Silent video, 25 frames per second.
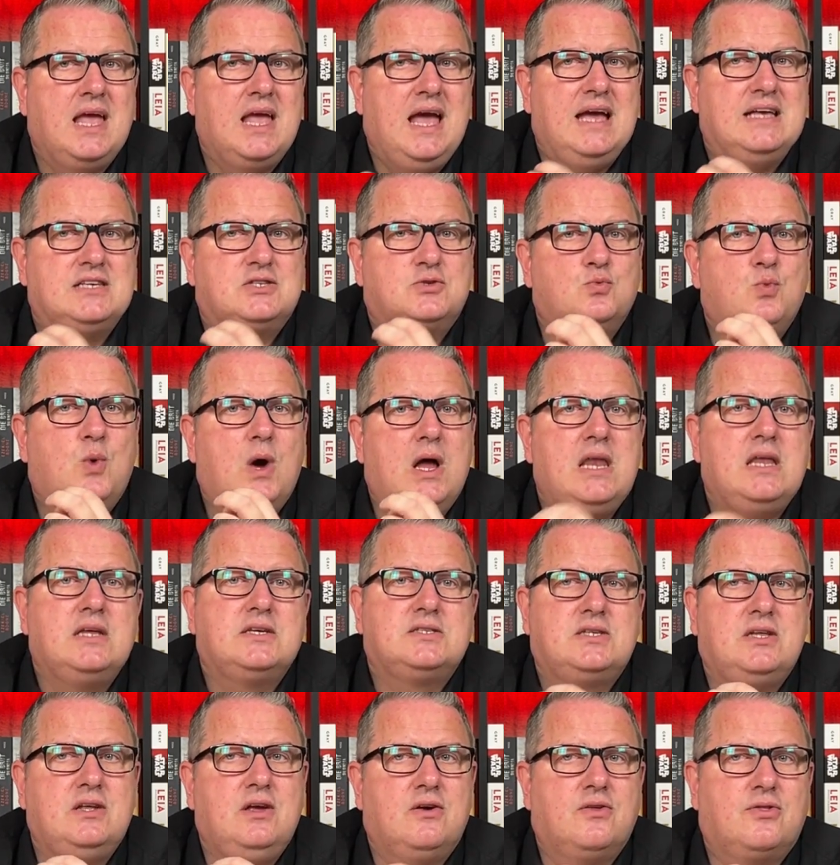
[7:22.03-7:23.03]
as well
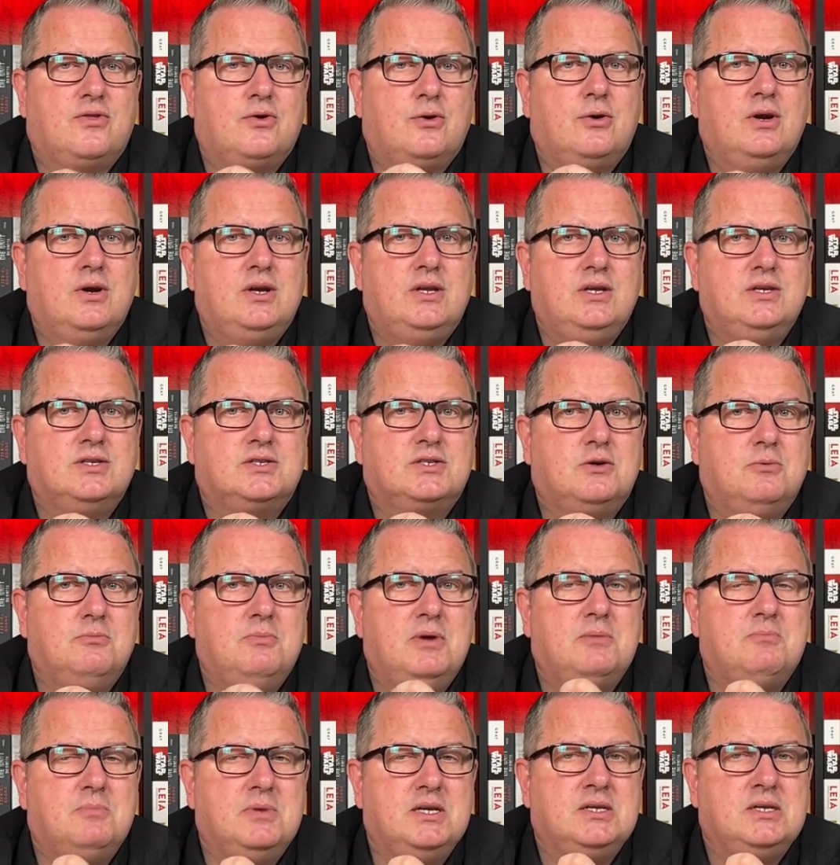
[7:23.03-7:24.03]
as the authorities'
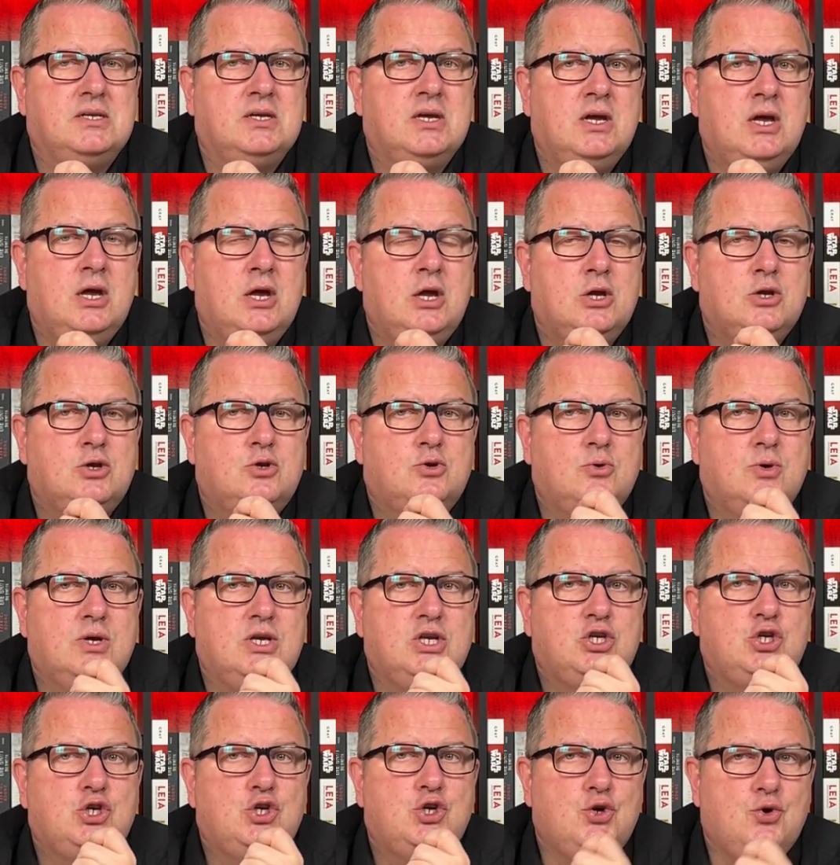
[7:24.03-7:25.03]
commitment to
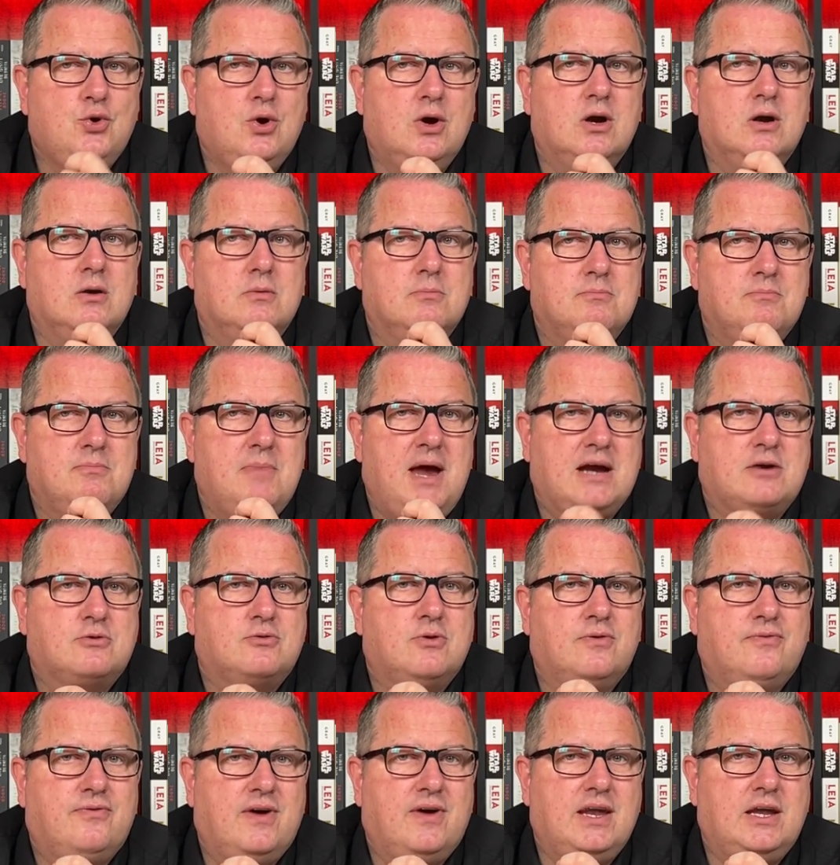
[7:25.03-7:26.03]
ensure
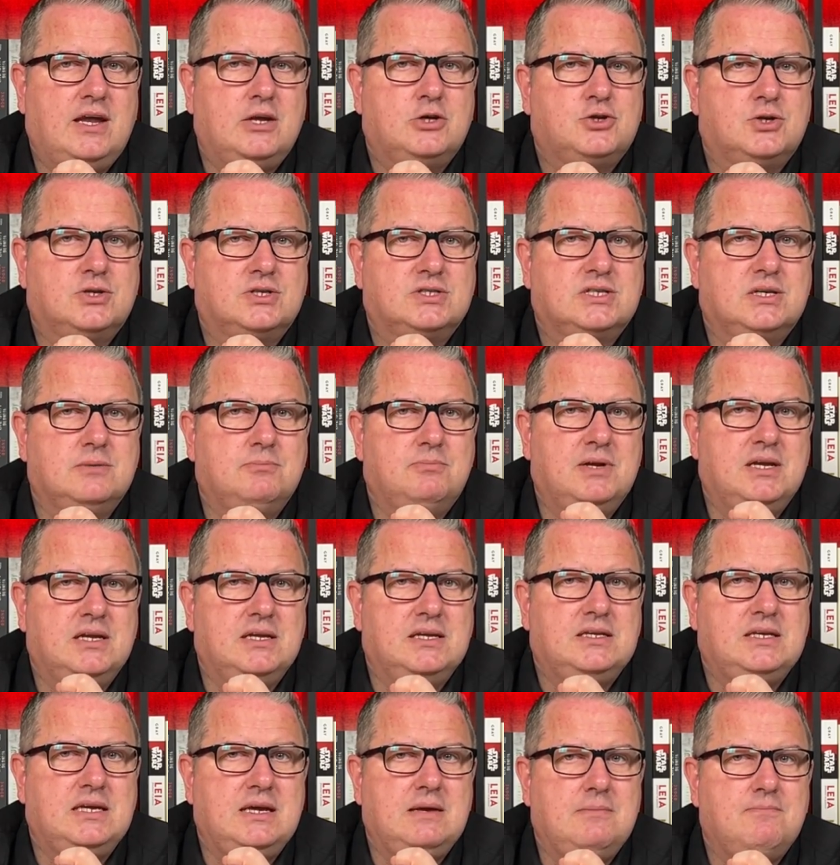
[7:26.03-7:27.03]
macro-financial
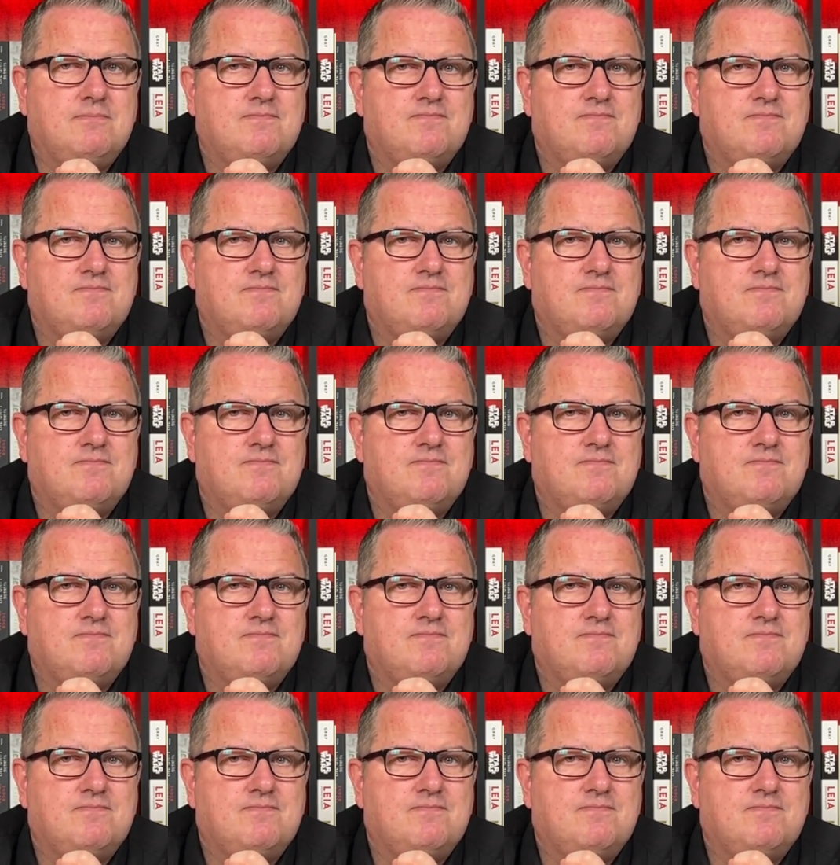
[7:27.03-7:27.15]
stability.